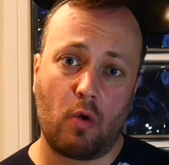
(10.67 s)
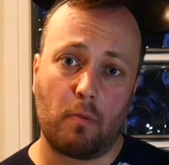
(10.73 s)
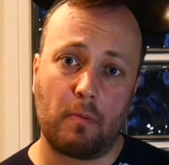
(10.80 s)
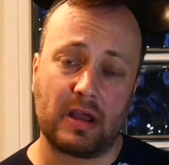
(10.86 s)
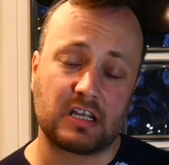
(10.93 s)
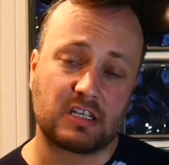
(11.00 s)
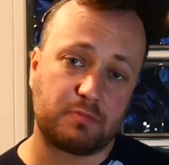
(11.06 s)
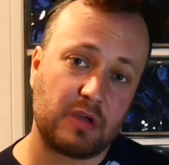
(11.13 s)

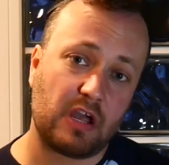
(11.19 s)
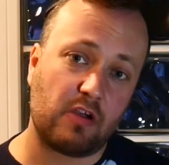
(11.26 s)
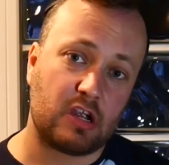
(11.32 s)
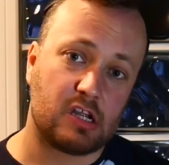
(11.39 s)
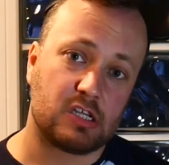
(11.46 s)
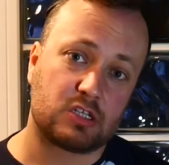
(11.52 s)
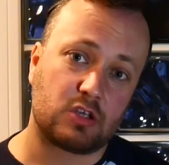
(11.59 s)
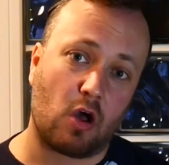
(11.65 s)
my
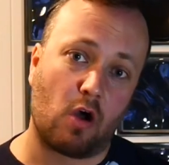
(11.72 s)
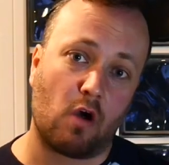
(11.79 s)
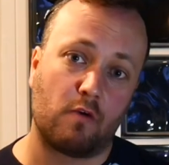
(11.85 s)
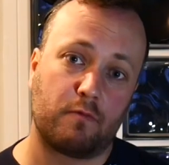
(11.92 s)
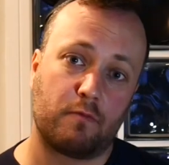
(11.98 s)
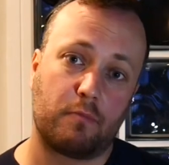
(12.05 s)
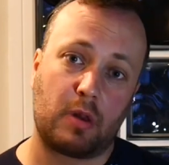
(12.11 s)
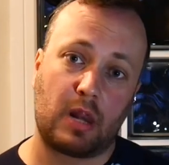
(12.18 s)
experience
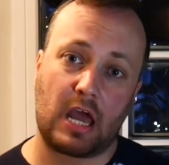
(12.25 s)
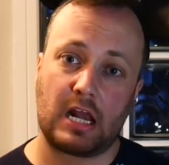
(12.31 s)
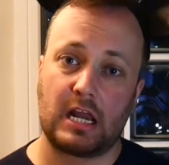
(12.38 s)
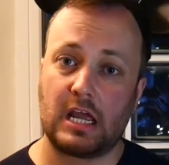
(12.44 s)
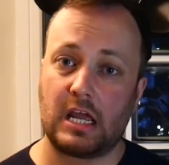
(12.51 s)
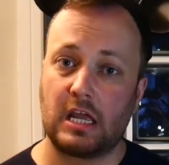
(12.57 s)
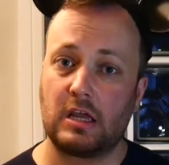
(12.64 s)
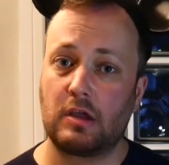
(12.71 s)
of
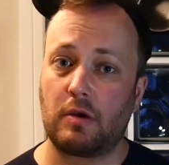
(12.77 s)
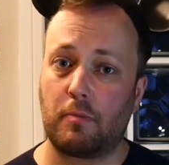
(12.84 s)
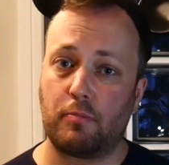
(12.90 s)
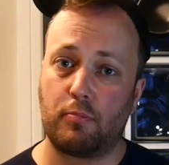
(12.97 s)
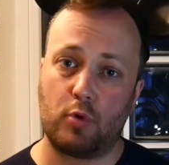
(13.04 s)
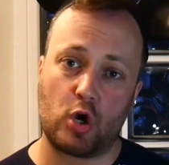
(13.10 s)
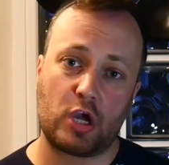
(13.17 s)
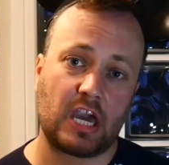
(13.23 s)
planning,
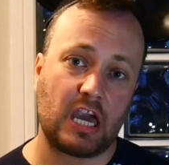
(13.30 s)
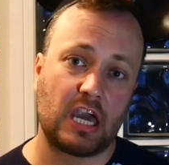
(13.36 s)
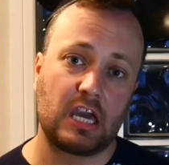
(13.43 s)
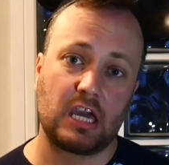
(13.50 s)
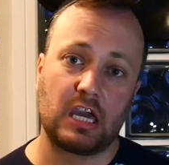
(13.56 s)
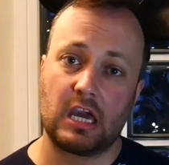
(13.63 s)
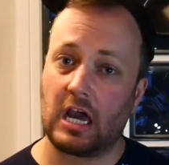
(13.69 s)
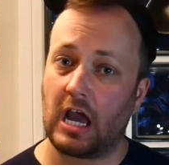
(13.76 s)

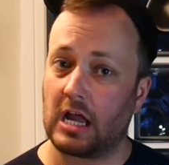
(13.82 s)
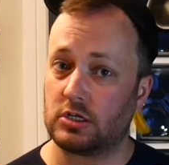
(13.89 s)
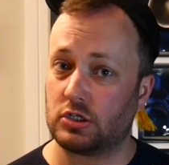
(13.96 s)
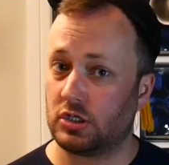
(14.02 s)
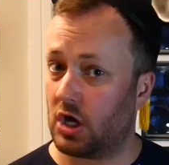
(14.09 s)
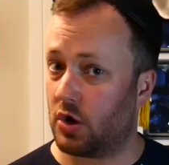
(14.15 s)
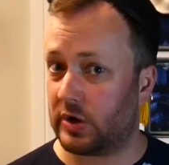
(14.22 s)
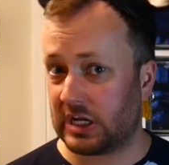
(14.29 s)
booking,
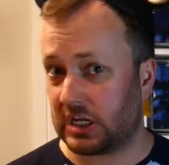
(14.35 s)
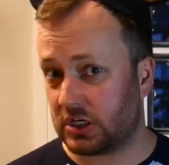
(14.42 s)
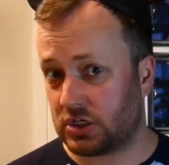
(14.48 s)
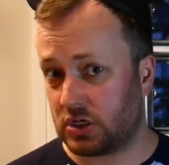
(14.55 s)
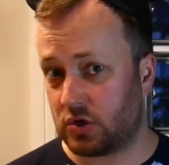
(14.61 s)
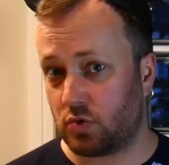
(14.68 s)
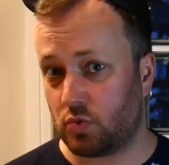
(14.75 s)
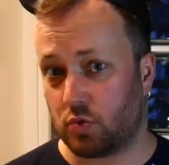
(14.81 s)
and going
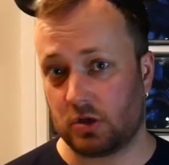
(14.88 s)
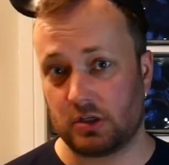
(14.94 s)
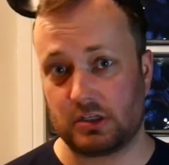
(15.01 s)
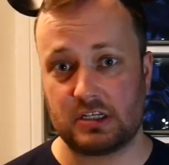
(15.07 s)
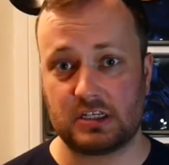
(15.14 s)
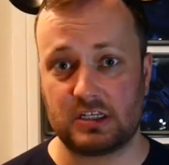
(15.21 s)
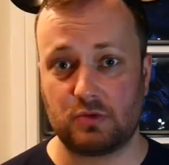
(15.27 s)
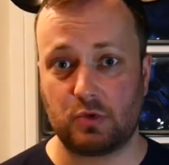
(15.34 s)
to Walt
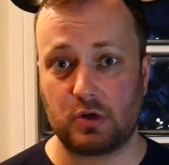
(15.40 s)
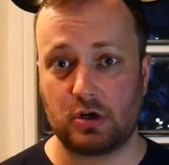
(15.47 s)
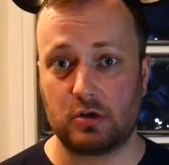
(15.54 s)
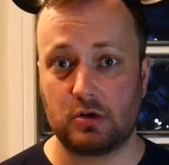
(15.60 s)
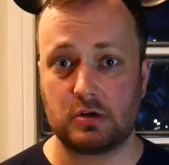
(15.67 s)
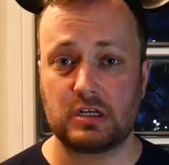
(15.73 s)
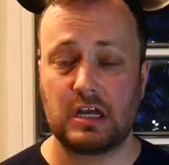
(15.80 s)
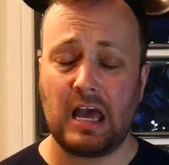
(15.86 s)
Disney
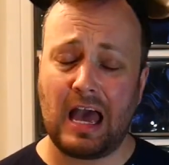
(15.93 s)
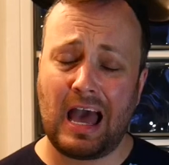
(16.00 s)
World.